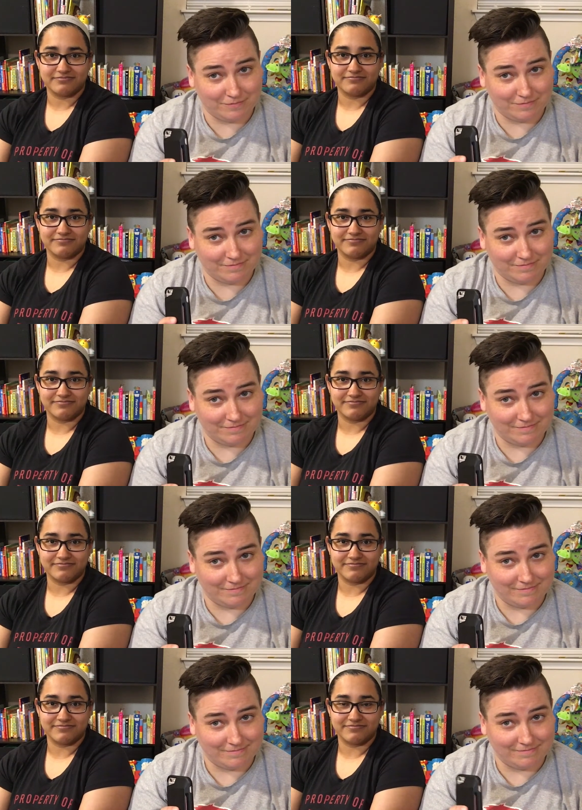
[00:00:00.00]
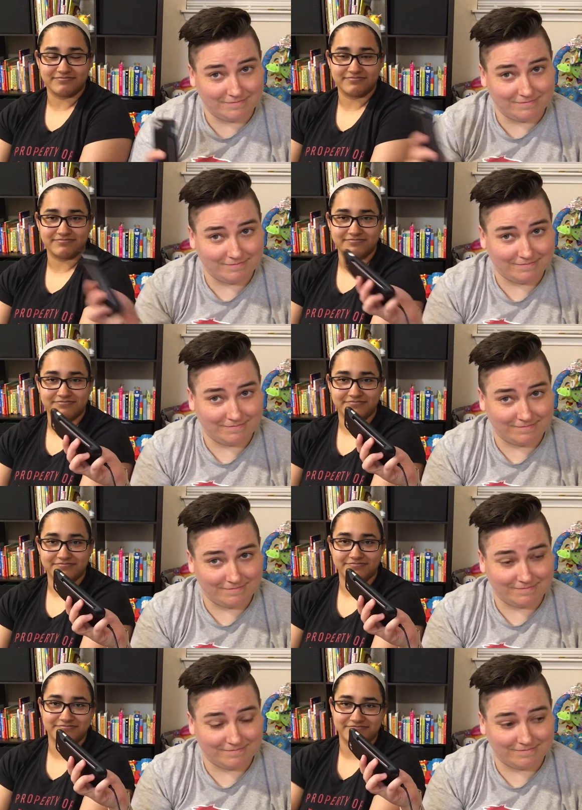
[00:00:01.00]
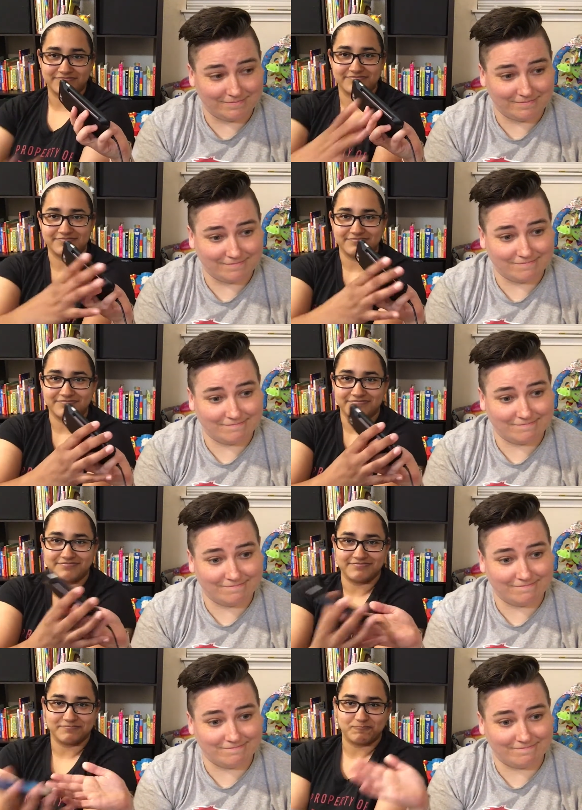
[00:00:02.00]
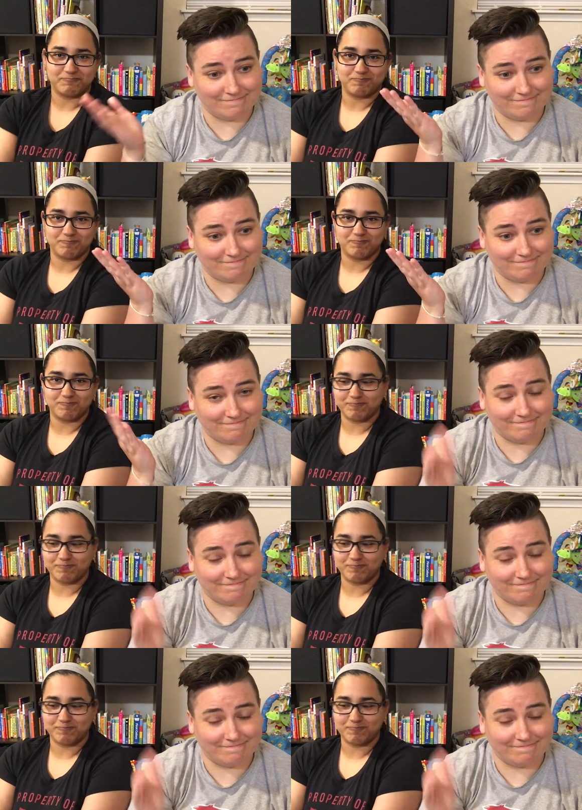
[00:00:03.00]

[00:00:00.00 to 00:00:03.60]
(silence)